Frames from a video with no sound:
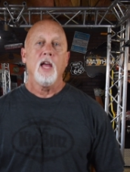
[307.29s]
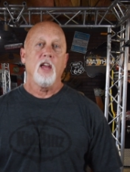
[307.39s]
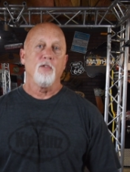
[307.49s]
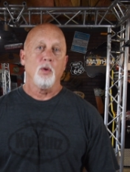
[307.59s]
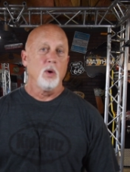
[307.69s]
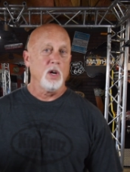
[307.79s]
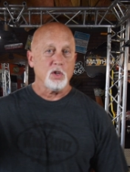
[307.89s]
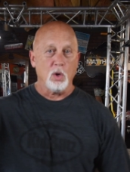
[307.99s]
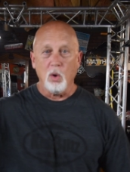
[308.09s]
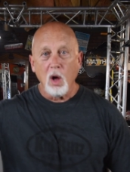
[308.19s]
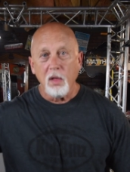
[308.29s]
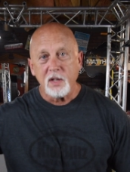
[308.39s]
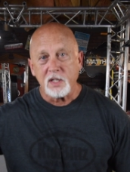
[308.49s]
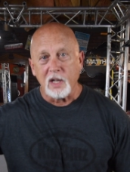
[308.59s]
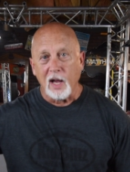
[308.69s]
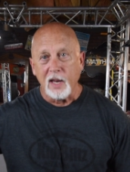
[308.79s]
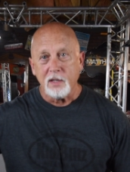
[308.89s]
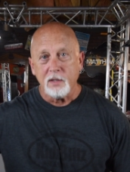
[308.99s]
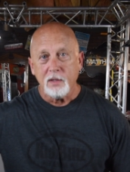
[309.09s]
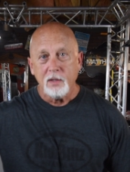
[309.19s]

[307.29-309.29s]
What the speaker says: If we want to turn on this light,